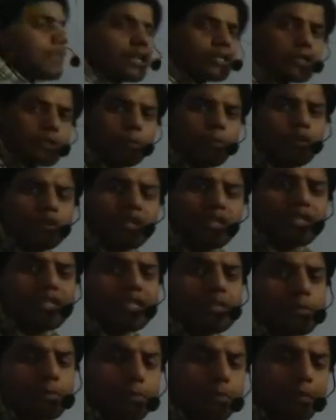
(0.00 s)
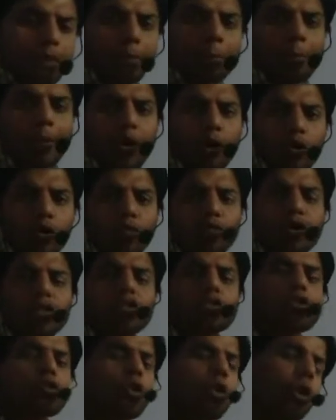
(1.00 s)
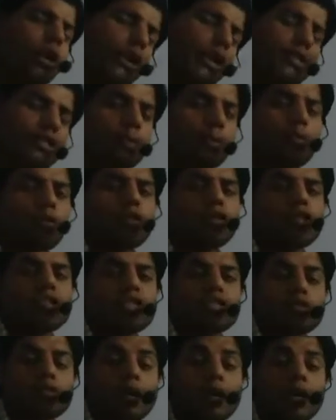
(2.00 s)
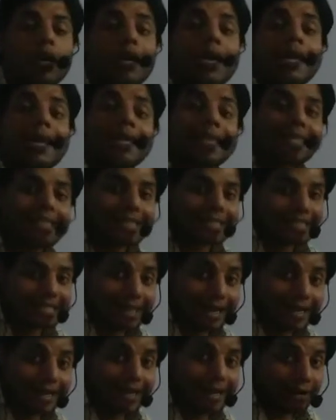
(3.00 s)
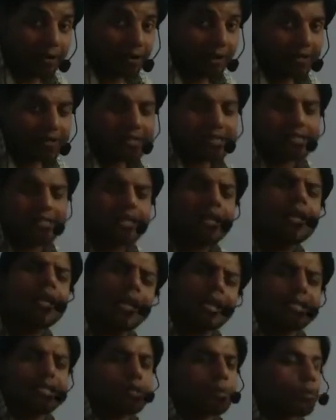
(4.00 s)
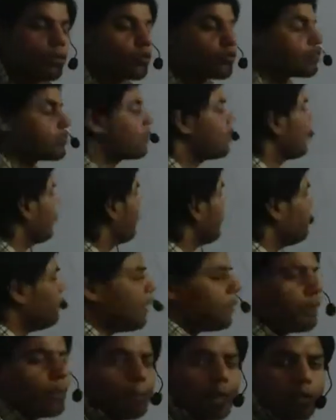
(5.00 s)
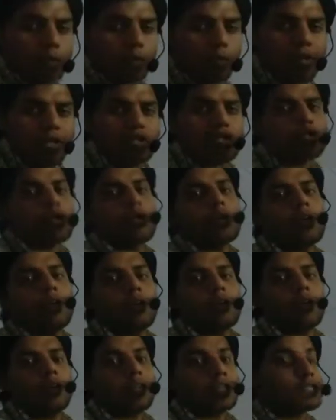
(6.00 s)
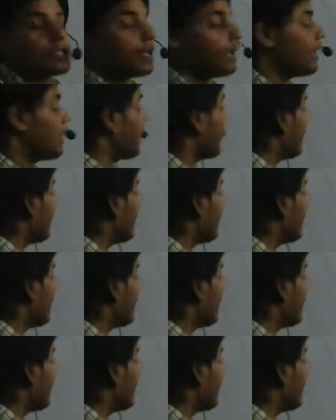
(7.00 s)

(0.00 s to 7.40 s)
let's suppose this is macrophages, or let's suppose this is what? This is a dendritic cell. Let's suppose maybe macrophages or dendritic cell.